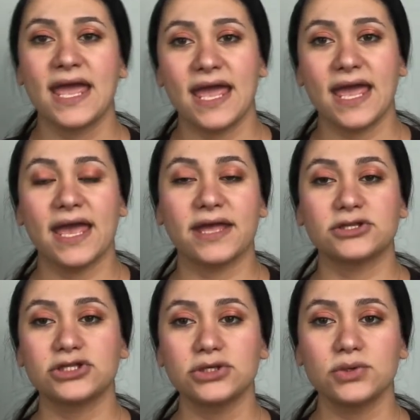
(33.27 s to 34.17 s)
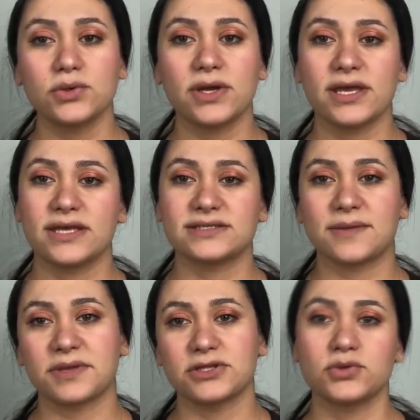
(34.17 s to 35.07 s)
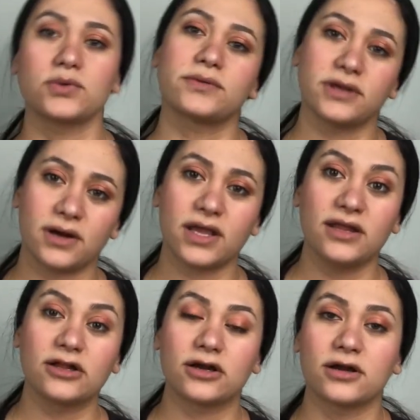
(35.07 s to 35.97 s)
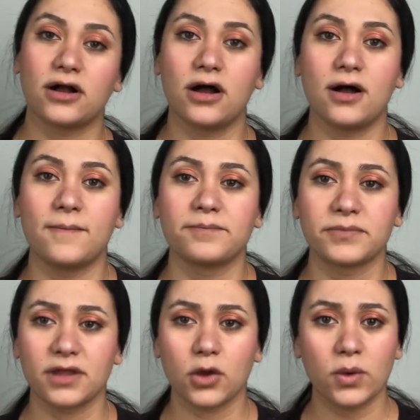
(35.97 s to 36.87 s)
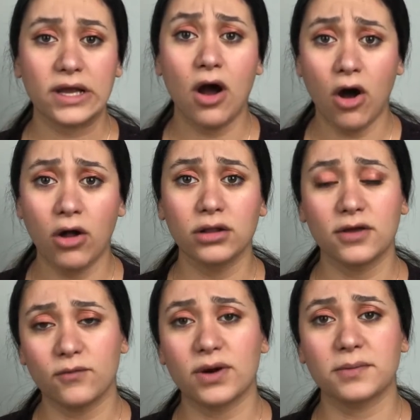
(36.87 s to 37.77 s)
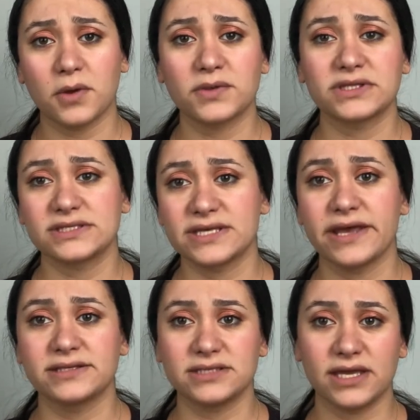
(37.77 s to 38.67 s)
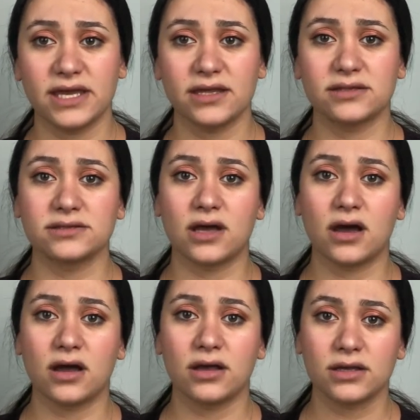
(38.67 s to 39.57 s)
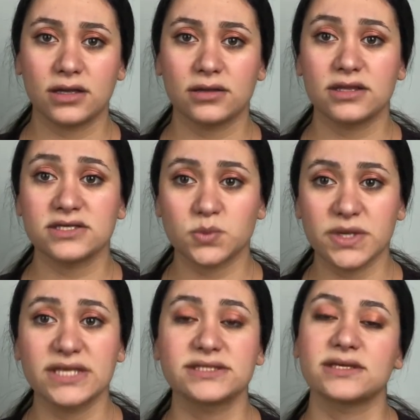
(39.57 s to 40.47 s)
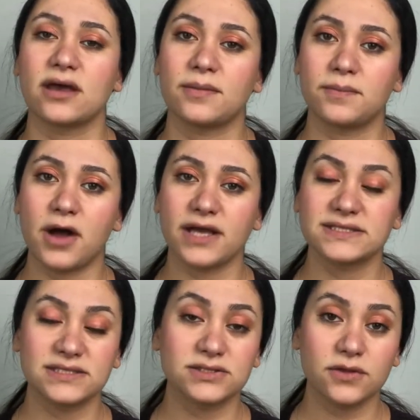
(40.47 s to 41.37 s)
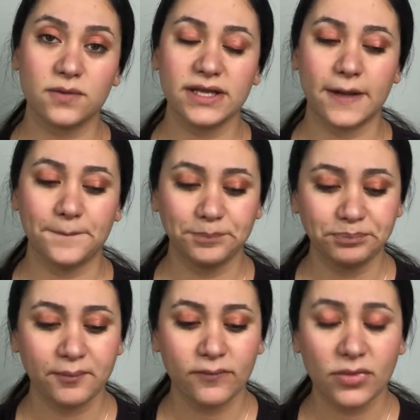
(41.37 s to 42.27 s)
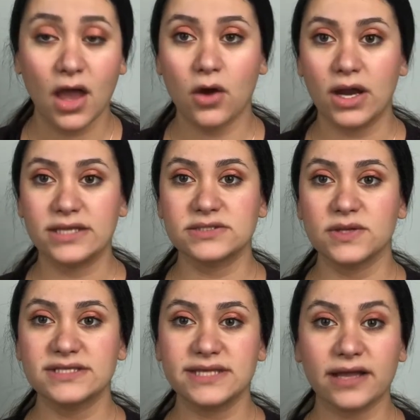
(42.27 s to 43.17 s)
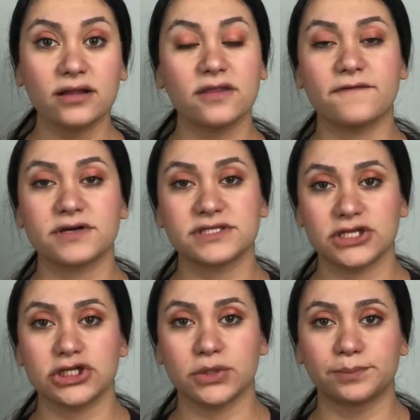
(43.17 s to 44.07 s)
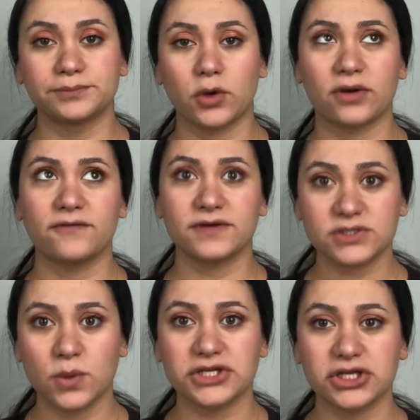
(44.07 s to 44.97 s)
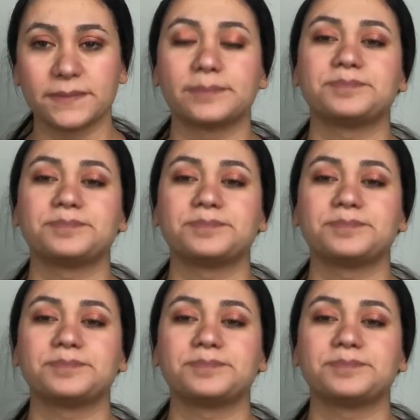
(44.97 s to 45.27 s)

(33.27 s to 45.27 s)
And two is I'm going to do the regular quick haul of what I'm going to send in this week's boxes to Thredup. Alright, so let's tackle the first issue, or first question.